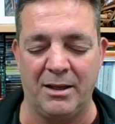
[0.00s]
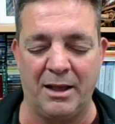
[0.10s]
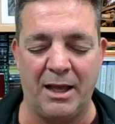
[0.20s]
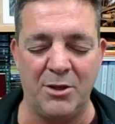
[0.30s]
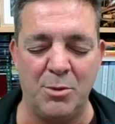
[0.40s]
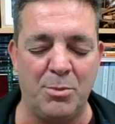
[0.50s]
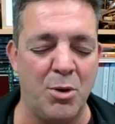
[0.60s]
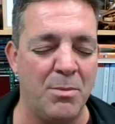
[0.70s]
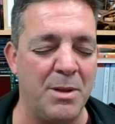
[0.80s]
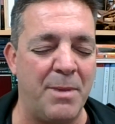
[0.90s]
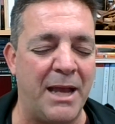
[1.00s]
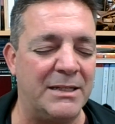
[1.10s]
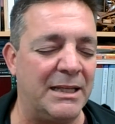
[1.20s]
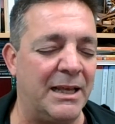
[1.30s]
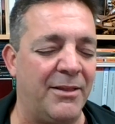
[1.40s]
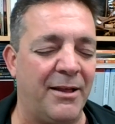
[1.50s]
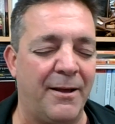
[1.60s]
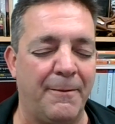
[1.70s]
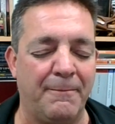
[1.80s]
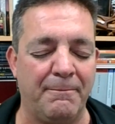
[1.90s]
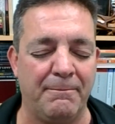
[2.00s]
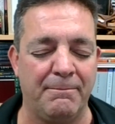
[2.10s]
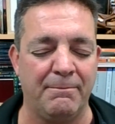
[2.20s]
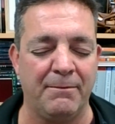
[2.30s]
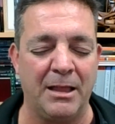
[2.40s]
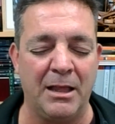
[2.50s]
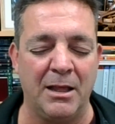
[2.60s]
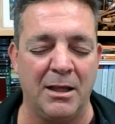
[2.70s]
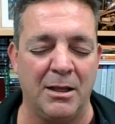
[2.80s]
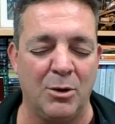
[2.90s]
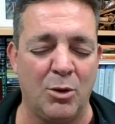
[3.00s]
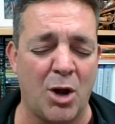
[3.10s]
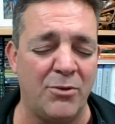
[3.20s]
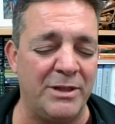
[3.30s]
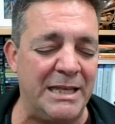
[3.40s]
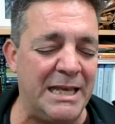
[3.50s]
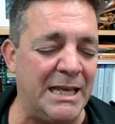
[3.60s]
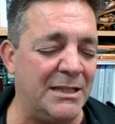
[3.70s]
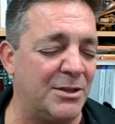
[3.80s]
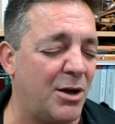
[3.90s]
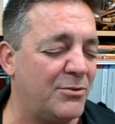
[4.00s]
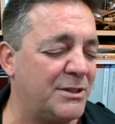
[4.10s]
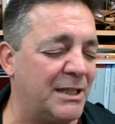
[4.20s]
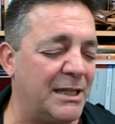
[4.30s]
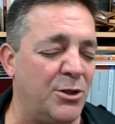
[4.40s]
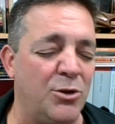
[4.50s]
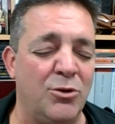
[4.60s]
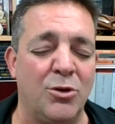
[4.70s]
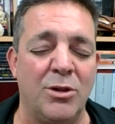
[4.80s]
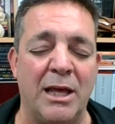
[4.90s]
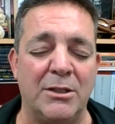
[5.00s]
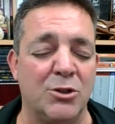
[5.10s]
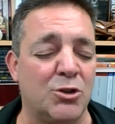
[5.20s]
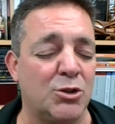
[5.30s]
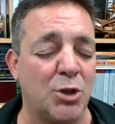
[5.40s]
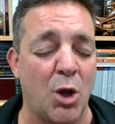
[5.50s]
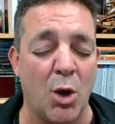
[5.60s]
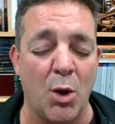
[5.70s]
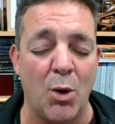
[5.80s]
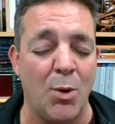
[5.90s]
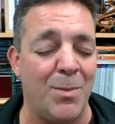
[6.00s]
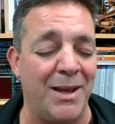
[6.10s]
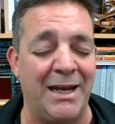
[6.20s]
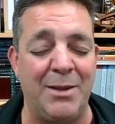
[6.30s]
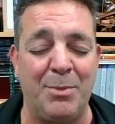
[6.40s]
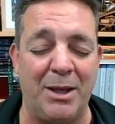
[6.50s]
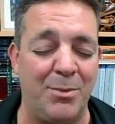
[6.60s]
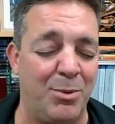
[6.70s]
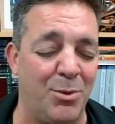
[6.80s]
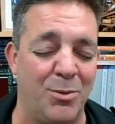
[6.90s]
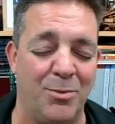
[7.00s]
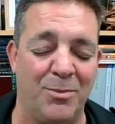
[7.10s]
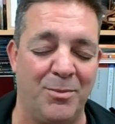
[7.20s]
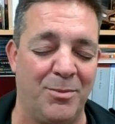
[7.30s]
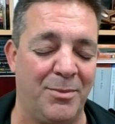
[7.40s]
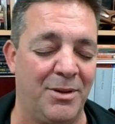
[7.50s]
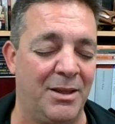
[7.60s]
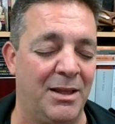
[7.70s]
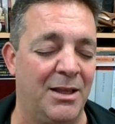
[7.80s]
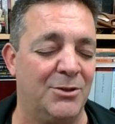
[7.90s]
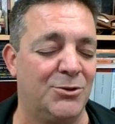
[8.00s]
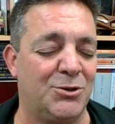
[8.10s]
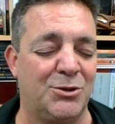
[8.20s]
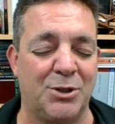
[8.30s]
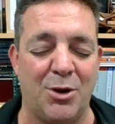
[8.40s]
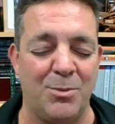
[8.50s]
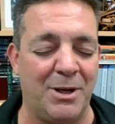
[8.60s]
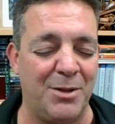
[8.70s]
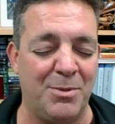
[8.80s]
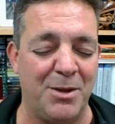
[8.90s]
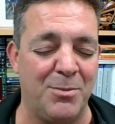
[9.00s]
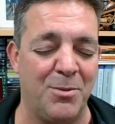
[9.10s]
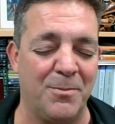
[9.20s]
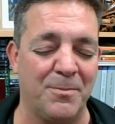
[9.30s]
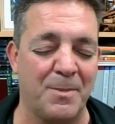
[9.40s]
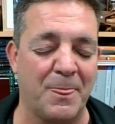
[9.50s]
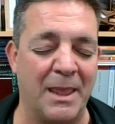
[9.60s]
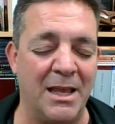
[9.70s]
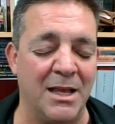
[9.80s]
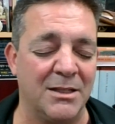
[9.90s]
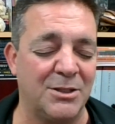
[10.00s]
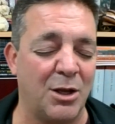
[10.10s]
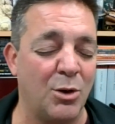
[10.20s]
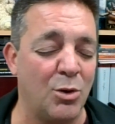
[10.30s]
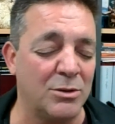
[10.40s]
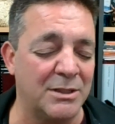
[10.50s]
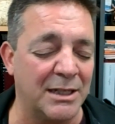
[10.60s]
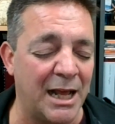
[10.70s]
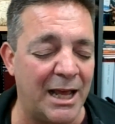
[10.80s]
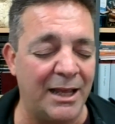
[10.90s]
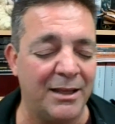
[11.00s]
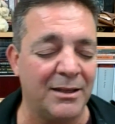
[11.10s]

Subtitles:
and you put me back together. Lord, over the years, I've seen you do that to so many people. So many people. So, Lord, today,